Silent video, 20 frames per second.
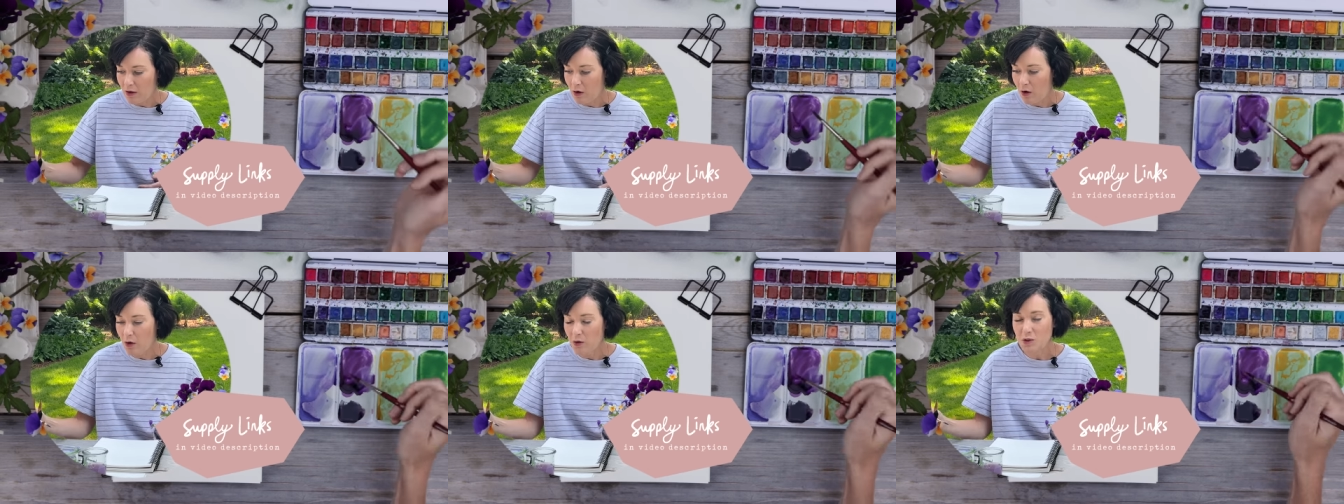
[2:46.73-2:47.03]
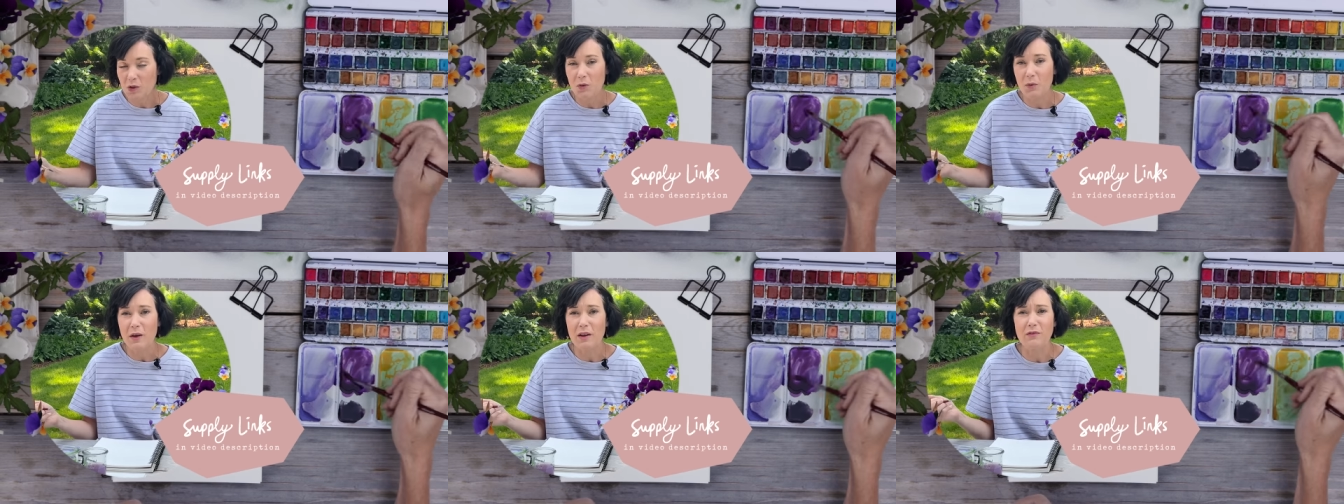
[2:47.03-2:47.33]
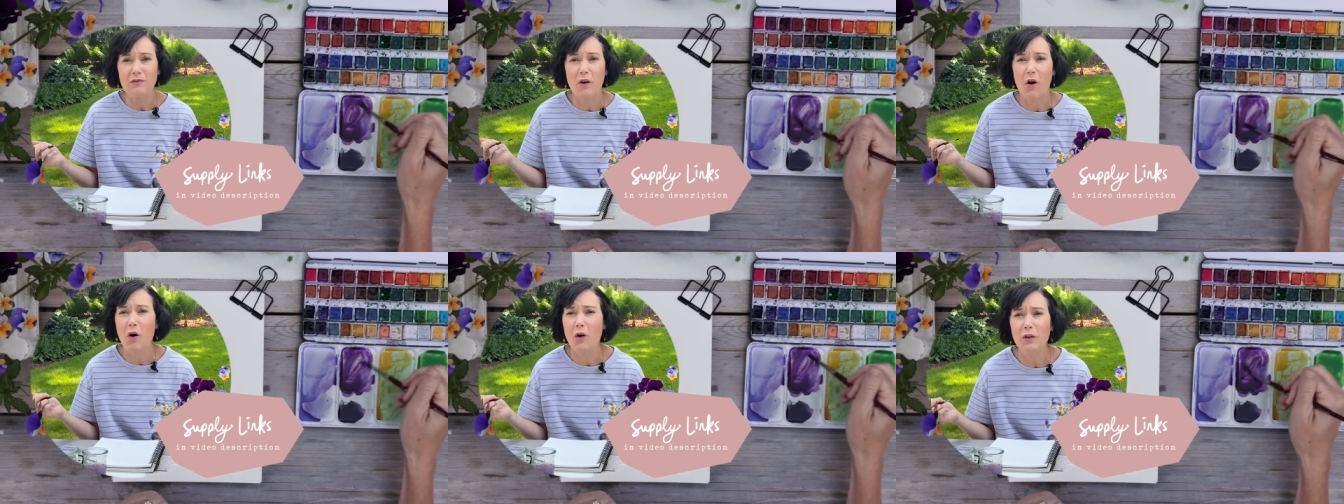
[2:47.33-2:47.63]
Also,
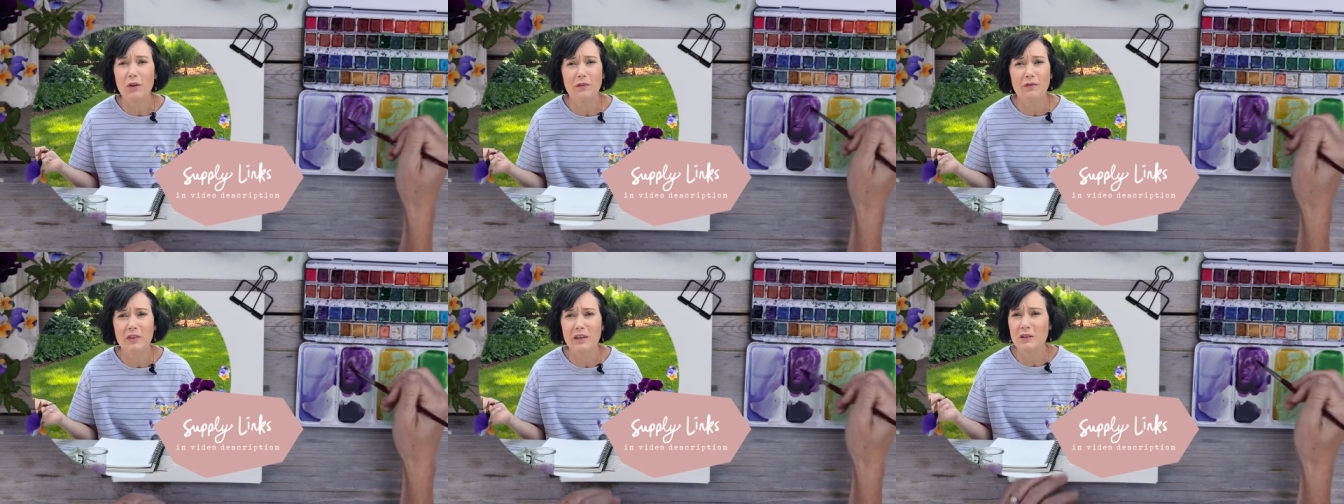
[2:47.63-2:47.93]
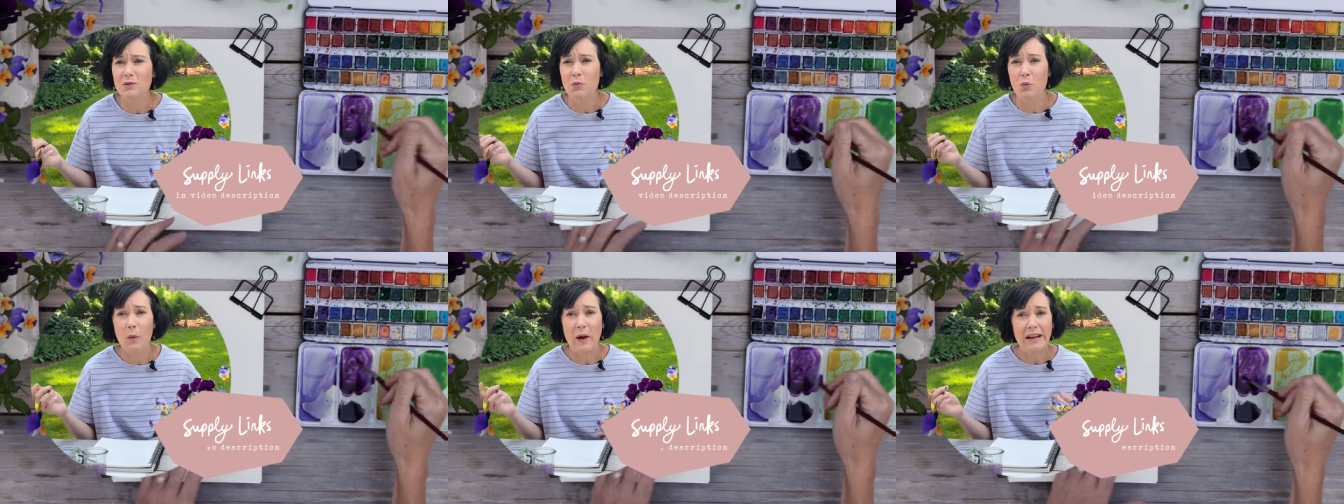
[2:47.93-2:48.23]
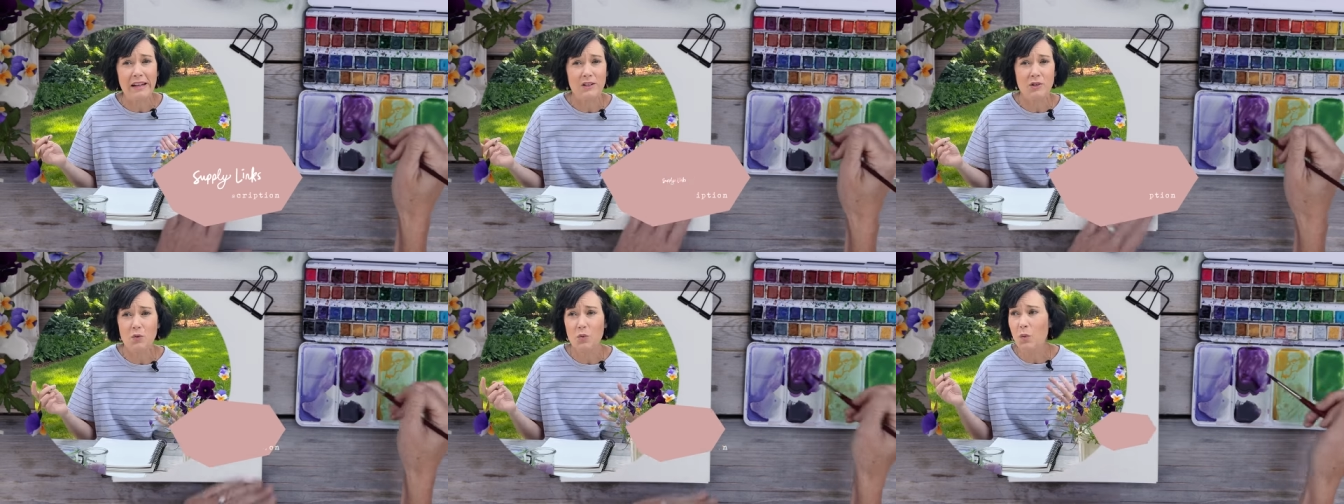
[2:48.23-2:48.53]
if all of this wet
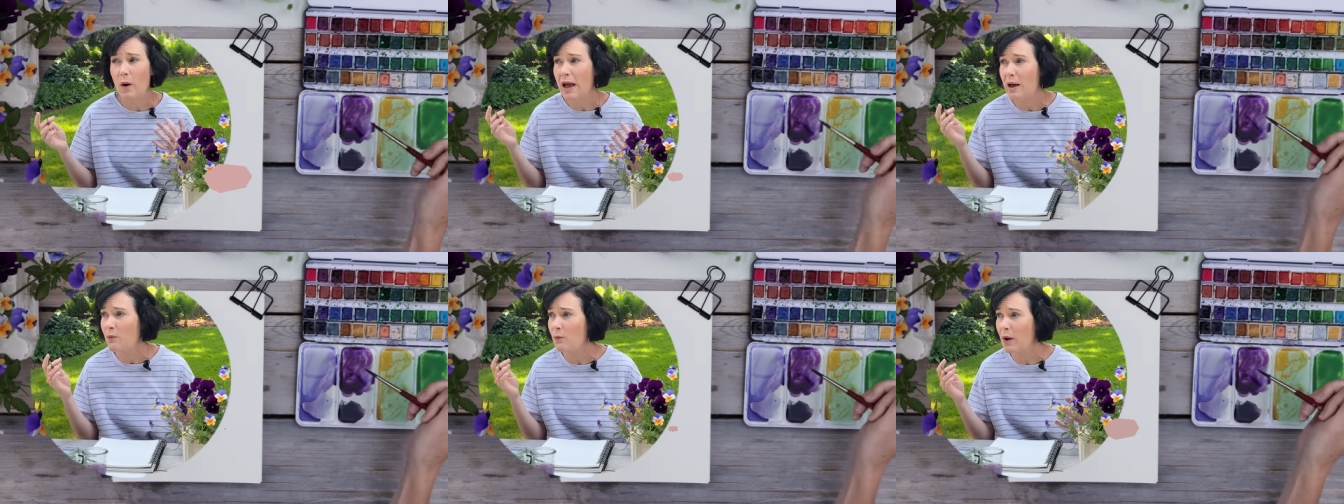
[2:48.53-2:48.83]
into wet,